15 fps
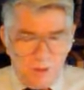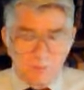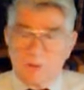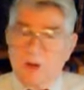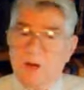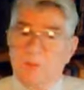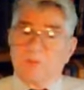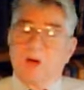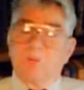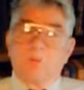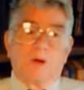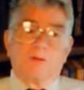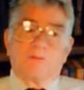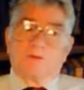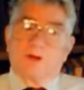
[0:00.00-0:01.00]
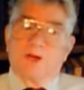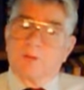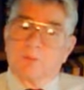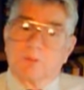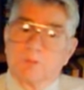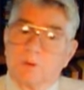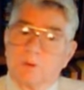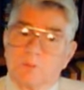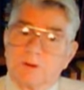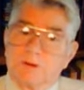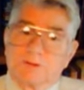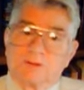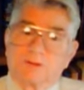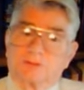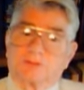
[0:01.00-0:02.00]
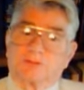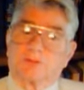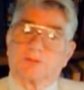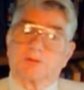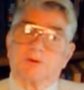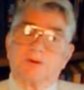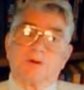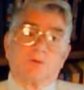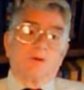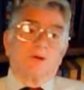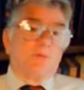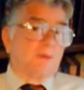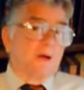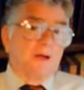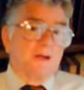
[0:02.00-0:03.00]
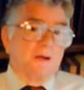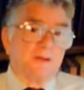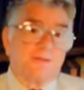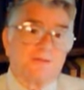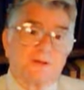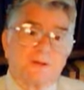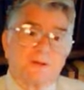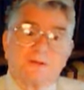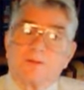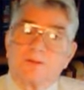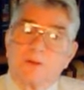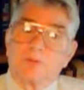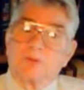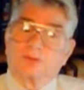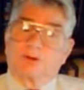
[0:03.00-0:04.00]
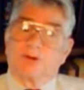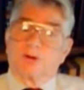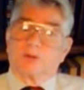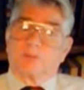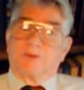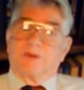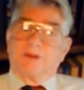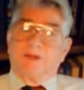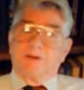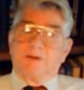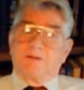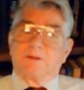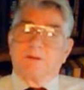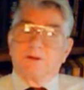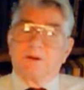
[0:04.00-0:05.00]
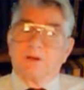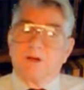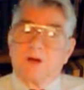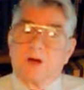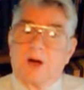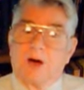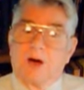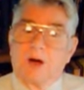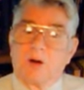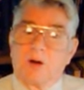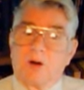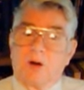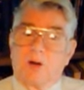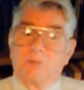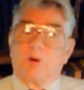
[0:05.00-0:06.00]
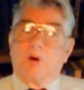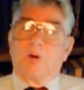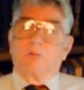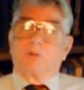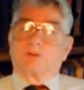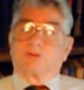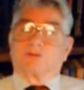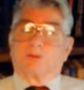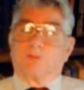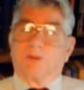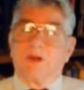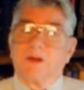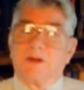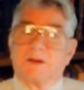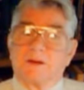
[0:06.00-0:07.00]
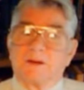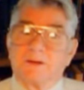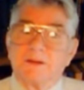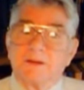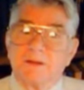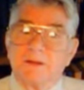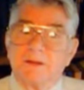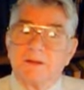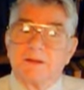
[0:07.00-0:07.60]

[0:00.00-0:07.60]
My wife and I, when we went to the store, we didn't buy anything that wasn't going to be eaten almost immediately.